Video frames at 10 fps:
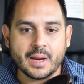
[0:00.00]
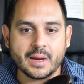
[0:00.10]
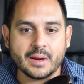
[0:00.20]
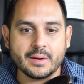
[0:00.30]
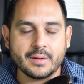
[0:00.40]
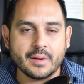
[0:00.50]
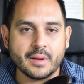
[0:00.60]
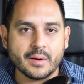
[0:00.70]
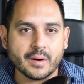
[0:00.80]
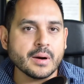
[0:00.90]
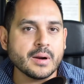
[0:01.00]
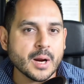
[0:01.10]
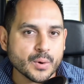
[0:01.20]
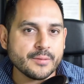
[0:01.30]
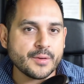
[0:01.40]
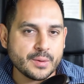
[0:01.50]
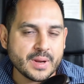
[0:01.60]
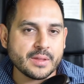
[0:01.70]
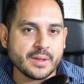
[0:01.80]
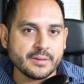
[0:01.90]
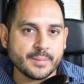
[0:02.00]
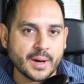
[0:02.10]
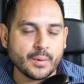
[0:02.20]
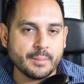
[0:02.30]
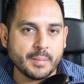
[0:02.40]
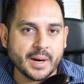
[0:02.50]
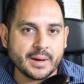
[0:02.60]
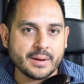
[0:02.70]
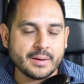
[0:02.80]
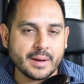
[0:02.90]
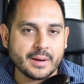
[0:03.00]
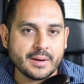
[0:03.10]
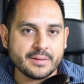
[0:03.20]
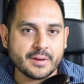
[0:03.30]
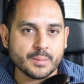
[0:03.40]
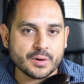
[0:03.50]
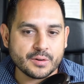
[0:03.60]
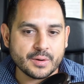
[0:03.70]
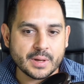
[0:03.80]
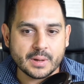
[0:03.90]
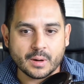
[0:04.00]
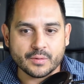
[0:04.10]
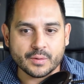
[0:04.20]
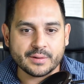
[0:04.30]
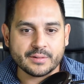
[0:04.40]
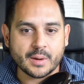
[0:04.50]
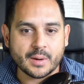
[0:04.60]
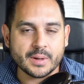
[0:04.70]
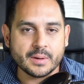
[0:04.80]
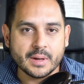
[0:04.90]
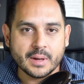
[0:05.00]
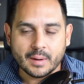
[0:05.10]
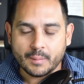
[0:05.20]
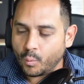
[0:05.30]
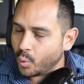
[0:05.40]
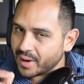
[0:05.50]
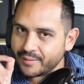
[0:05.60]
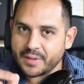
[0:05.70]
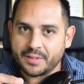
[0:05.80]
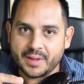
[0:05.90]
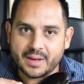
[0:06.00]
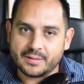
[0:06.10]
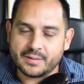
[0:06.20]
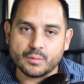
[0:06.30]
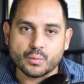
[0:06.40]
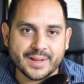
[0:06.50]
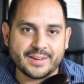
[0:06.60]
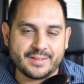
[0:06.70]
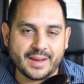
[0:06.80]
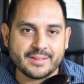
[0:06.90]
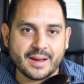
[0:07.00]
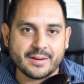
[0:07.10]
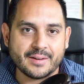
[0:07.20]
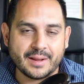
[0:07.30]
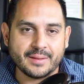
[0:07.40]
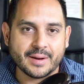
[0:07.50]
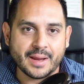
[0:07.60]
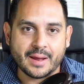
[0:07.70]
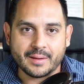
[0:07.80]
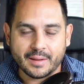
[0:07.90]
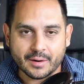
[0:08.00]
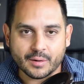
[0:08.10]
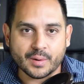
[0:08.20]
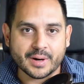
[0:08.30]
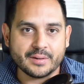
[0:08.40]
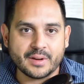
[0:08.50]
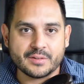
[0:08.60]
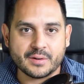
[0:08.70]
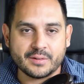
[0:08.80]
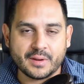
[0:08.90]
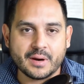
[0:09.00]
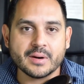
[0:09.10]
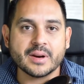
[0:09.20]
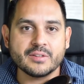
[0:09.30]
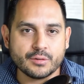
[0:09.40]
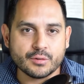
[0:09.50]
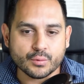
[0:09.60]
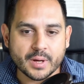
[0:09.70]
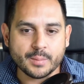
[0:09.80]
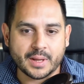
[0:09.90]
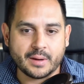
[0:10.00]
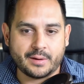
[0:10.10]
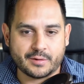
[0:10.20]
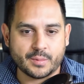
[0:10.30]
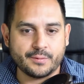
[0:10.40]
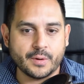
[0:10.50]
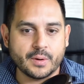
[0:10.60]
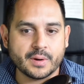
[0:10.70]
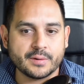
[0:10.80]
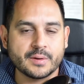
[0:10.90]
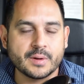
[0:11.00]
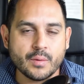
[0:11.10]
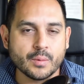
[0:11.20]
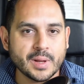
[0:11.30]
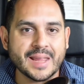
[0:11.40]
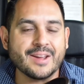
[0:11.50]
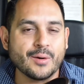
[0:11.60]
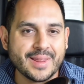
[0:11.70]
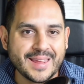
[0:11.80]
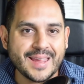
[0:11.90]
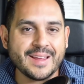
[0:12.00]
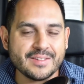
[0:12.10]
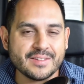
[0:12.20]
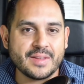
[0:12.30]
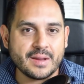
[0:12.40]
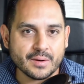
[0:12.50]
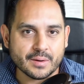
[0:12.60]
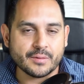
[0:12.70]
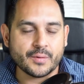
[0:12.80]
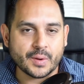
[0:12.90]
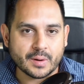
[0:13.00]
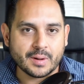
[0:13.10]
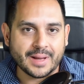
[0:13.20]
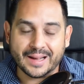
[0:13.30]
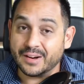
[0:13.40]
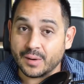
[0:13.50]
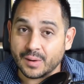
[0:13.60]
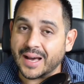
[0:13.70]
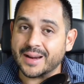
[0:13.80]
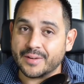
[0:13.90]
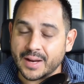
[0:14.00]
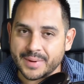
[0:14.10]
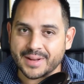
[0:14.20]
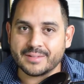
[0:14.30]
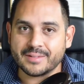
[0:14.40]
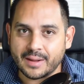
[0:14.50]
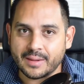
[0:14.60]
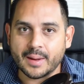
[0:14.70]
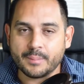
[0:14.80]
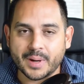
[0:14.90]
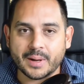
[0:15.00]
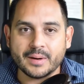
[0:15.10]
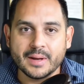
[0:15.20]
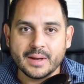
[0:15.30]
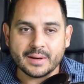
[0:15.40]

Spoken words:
And there are a number of unique things about what Mike and his team are doing over at Summit. One of the things that really stands out as I look at their organization is they are extremely customer focused. They will really go to the ends of the earth for their client. I know a lot of companies say that, but